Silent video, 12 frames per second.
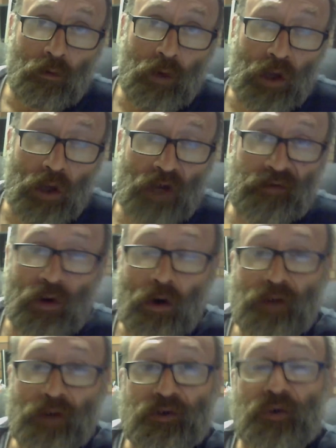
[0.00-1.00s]
Well,
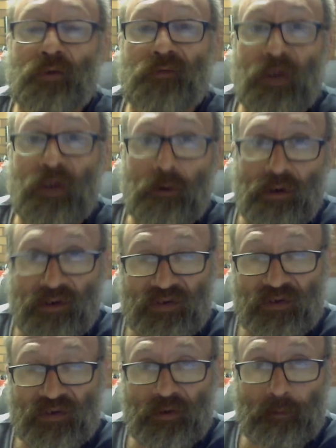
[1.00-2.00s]
overnight, two
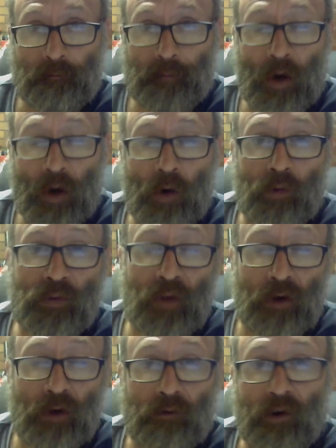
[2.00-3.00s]
viewers both
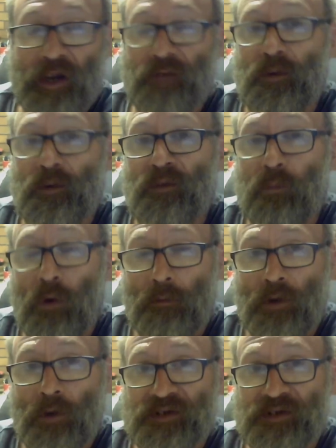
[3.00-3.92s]
agreed with what my